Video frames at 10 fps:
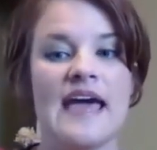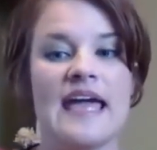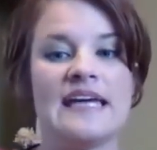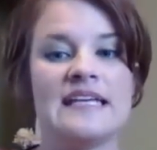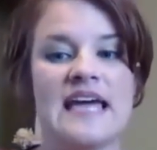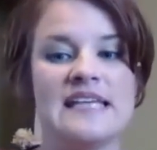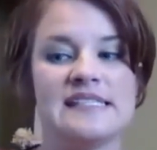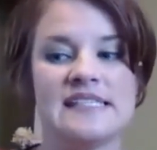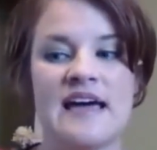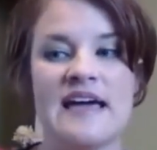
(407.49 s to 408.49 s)
And
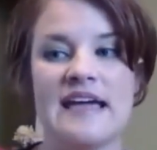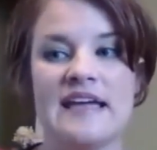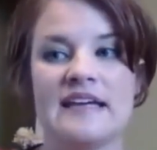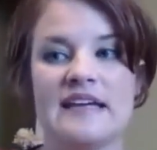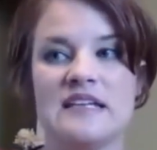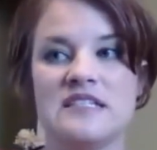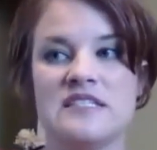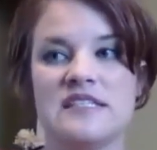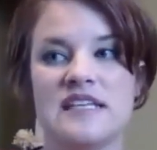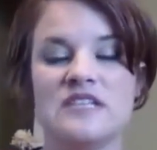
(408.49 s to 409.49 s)
it's like
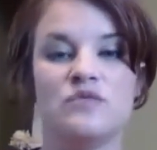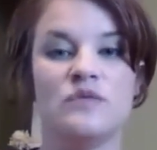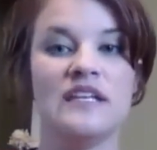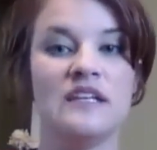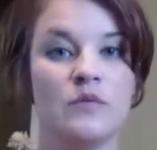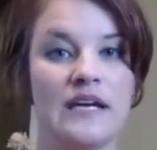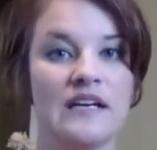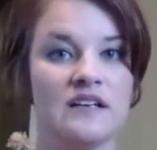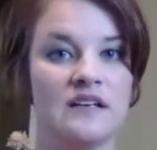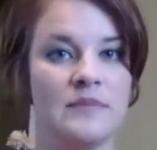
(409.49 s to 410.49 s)
it's really
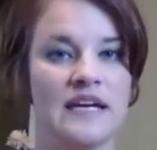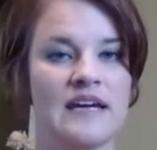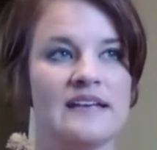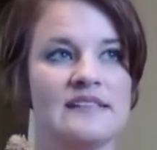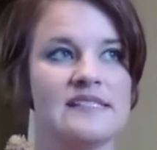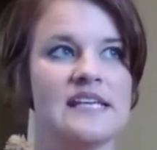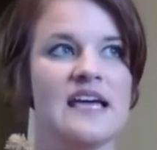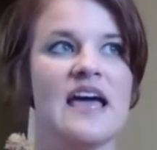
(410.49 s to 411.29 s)
weird because